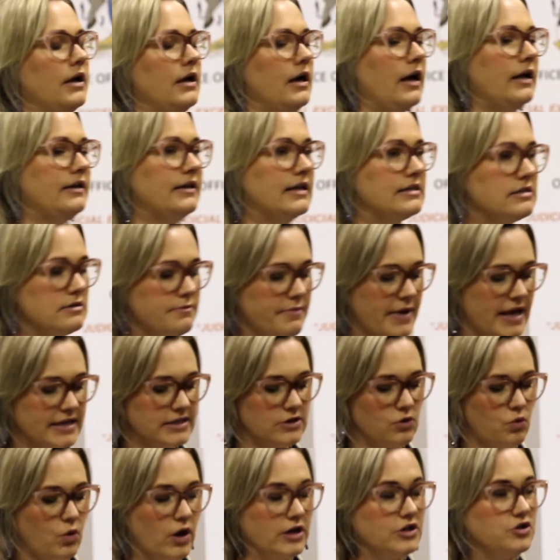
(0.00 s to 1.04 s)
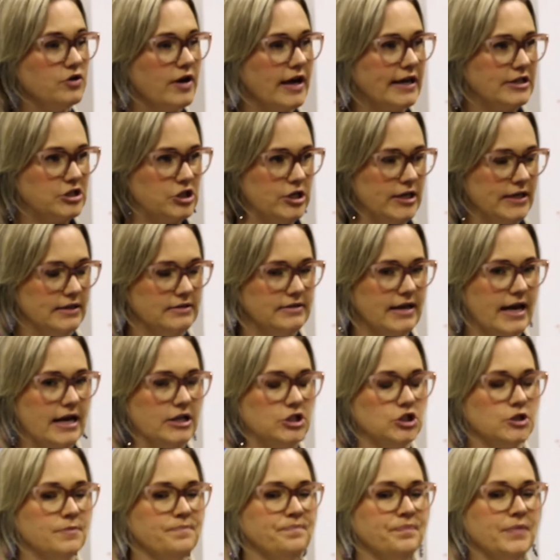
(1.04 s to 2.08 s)
it doesn't matter what you actually
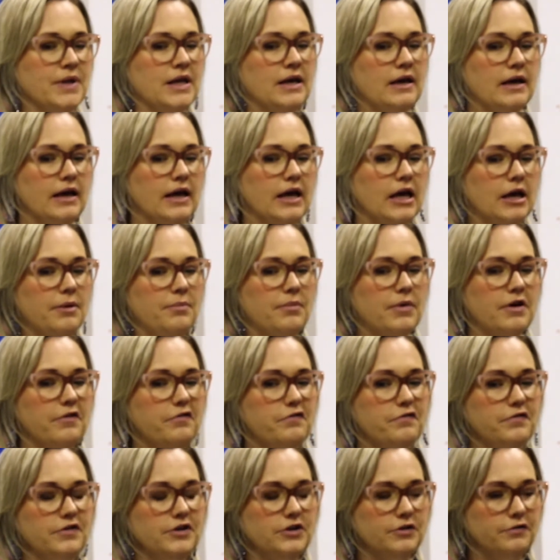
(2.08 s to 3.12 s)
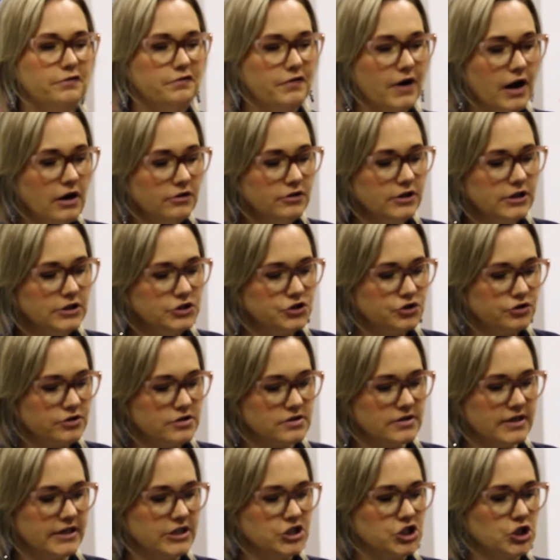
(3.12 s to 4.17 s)
attach. Founding
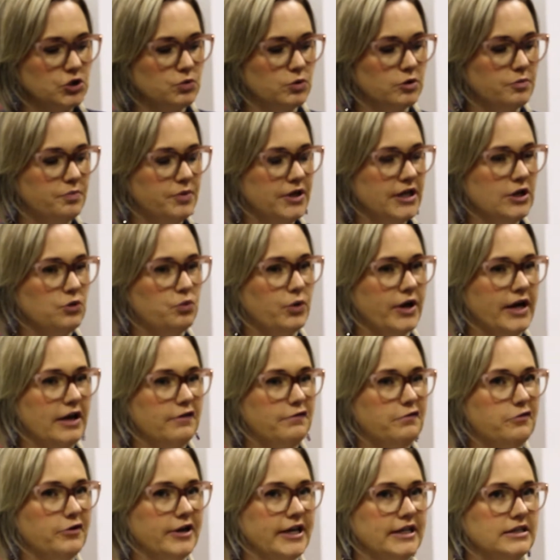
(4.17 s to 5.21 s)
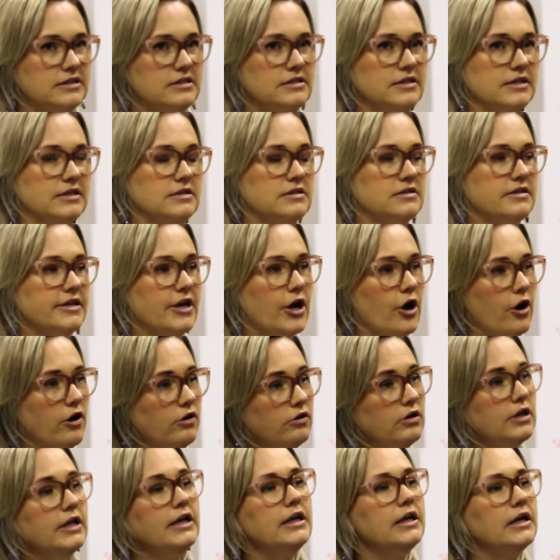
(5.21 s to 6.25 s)
jurisdiction would be where, for instance, the
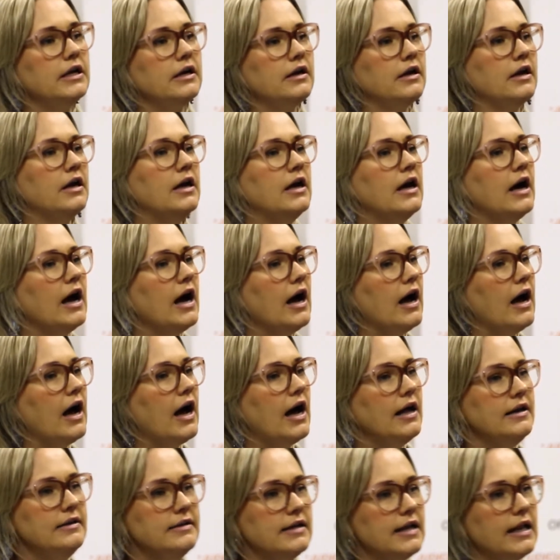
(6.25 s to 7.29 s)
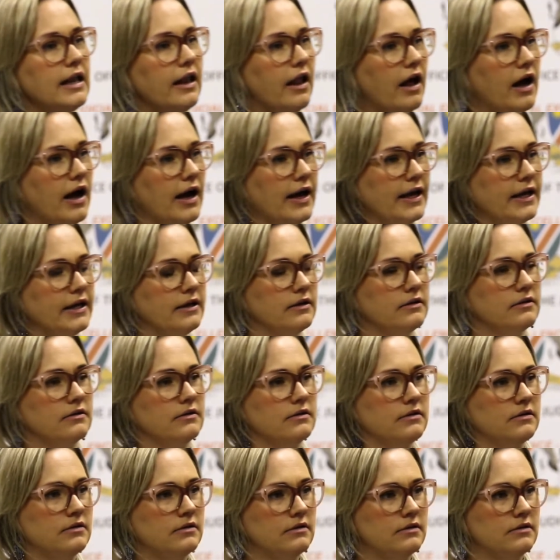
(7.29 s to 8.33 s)
only underlying
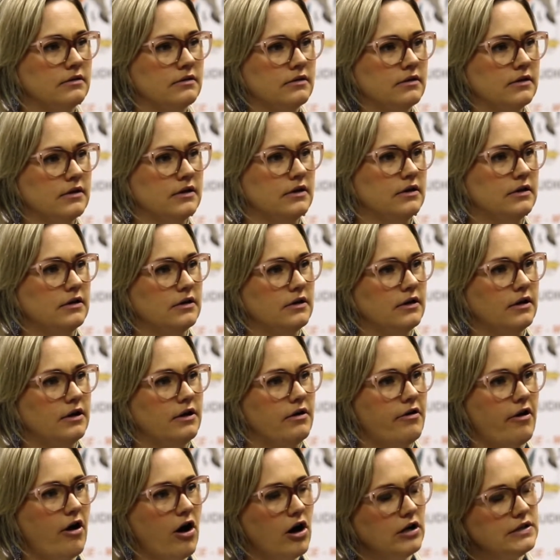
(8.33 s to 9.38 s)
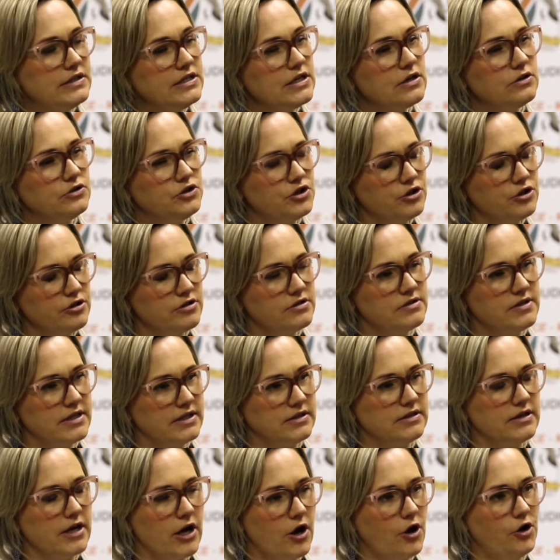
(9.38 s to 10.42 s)
ratio
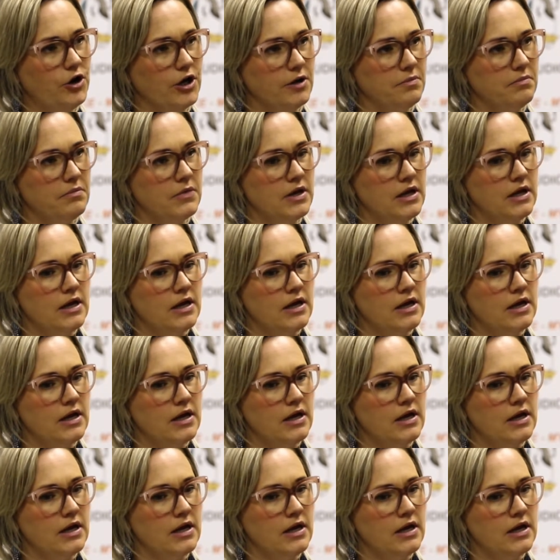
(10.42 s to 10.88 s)
jurisdictionem